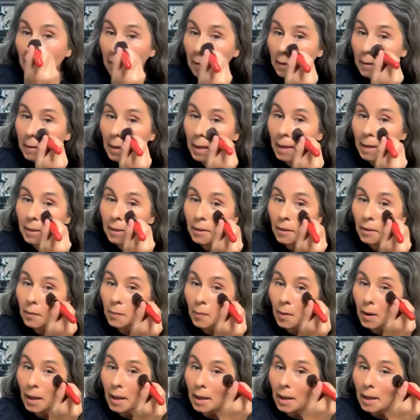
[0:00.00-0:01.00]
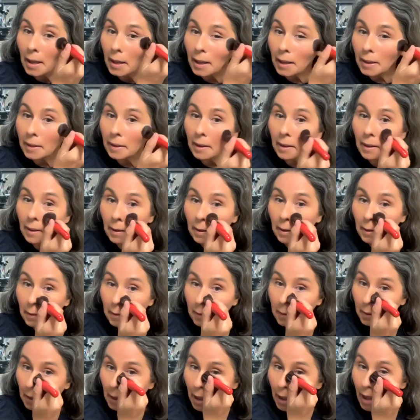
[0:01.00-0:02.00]
take away
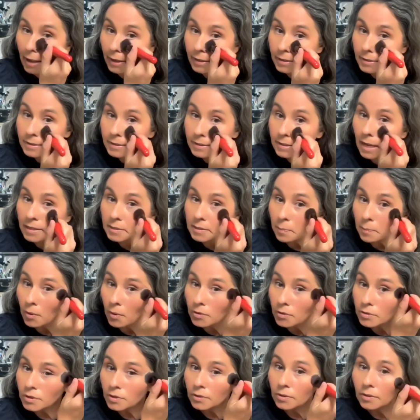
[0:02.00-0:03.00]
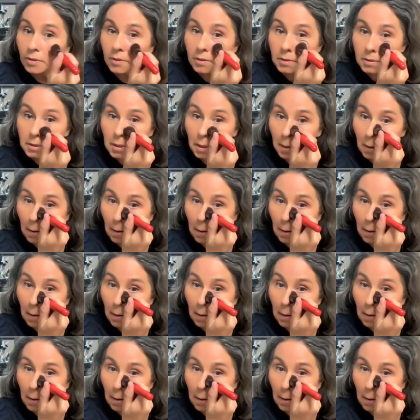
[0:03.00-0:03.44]
the excess product